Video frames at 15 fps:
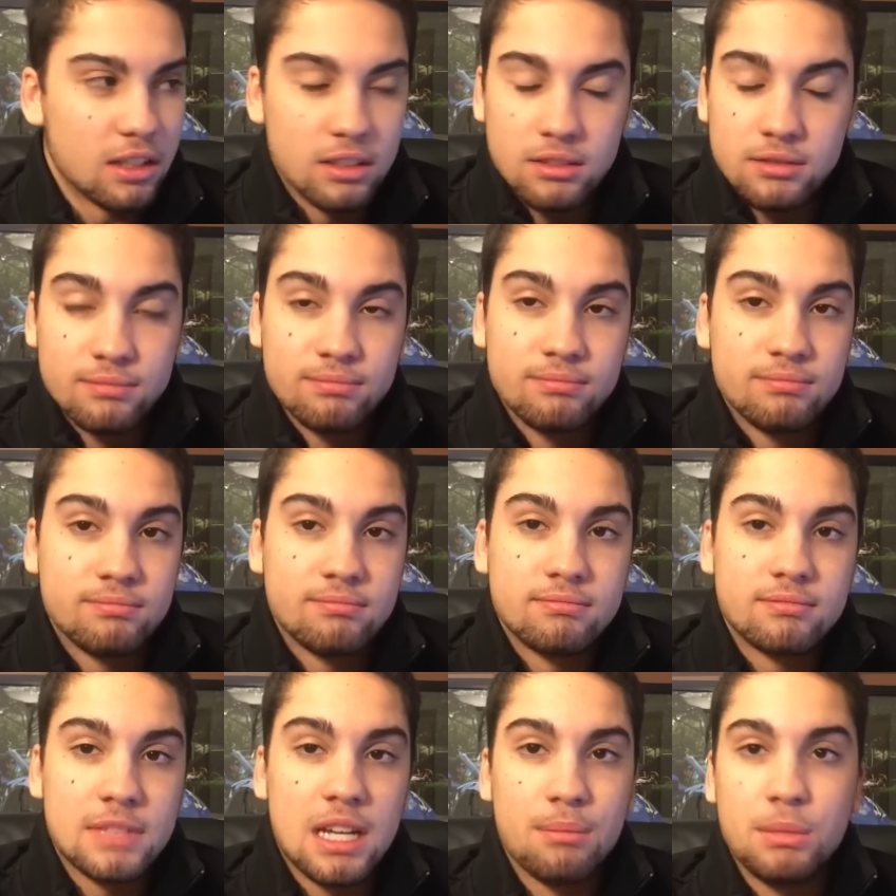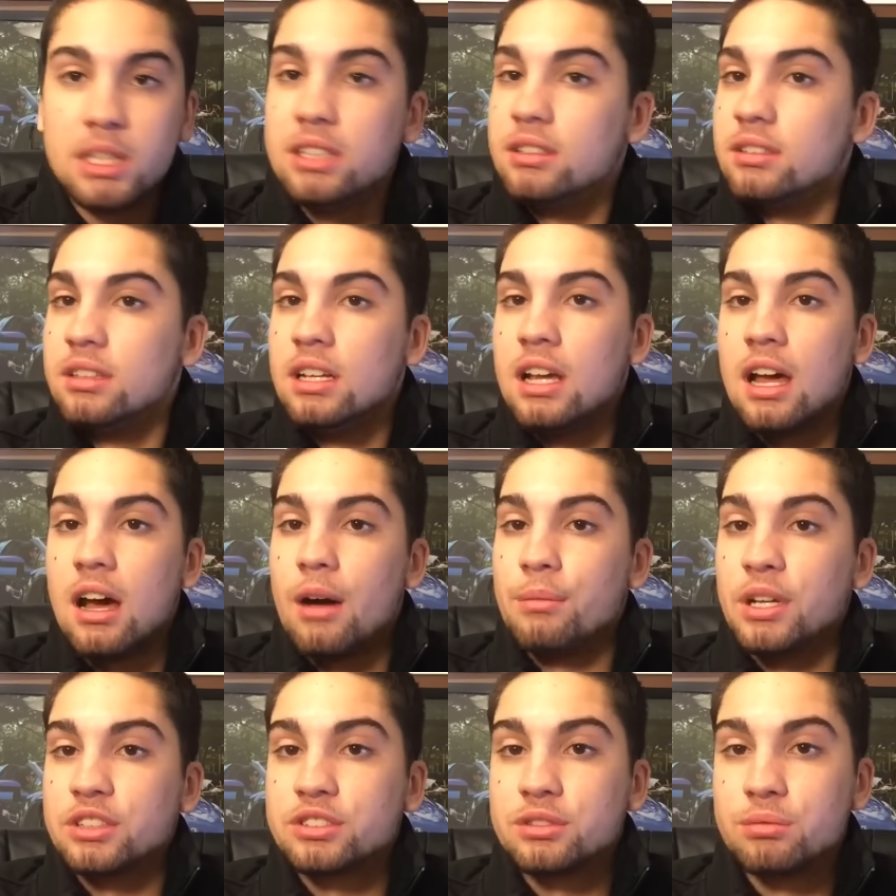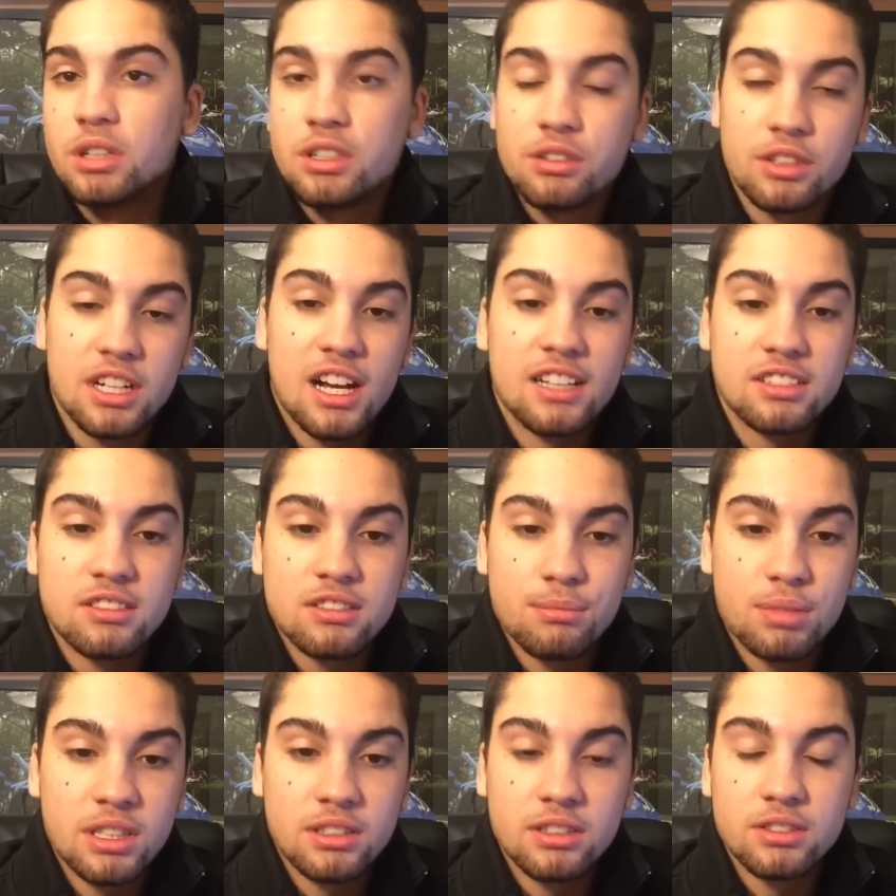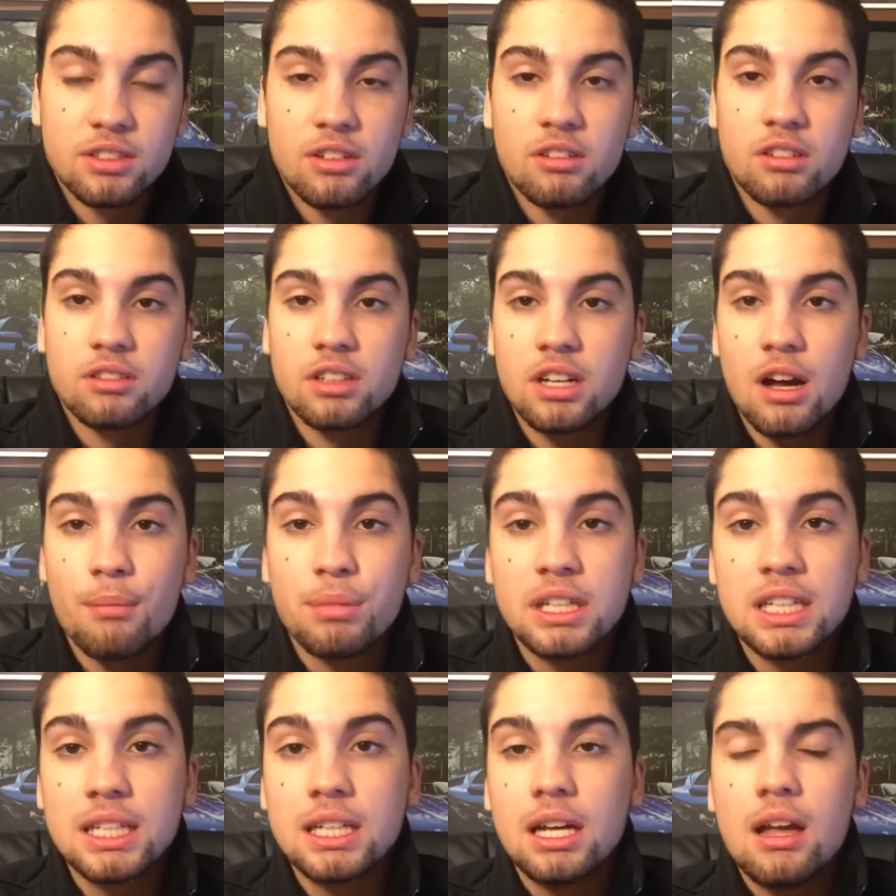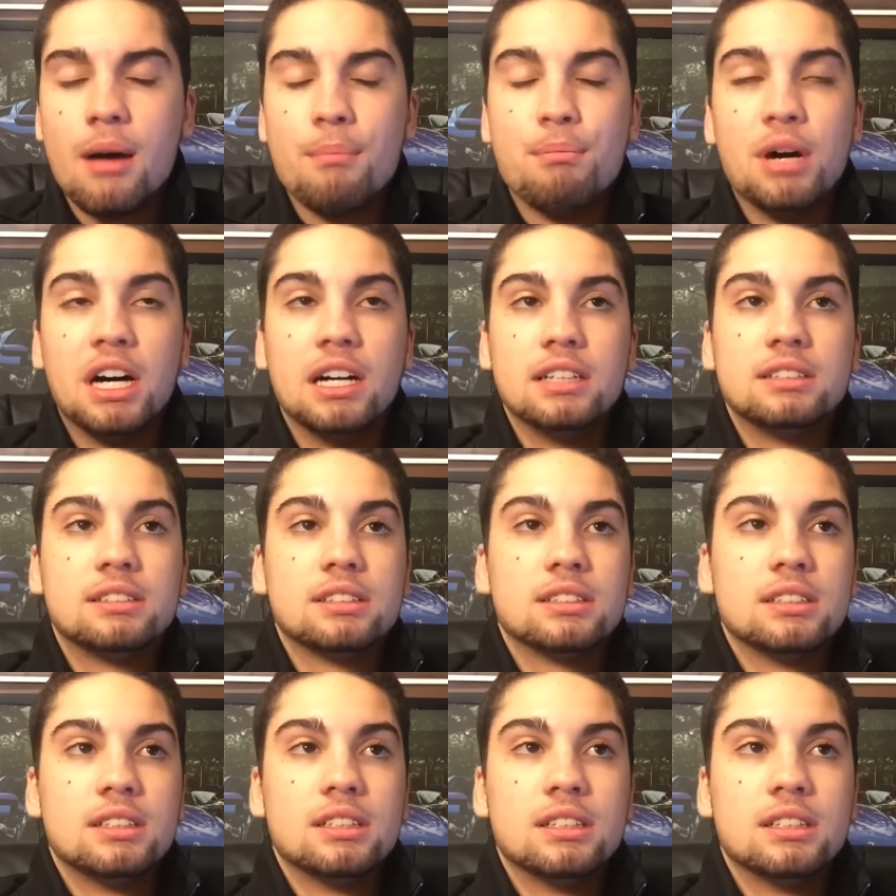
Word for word: Um, I mean, I'm not sure what your guys' opinions are on the company, but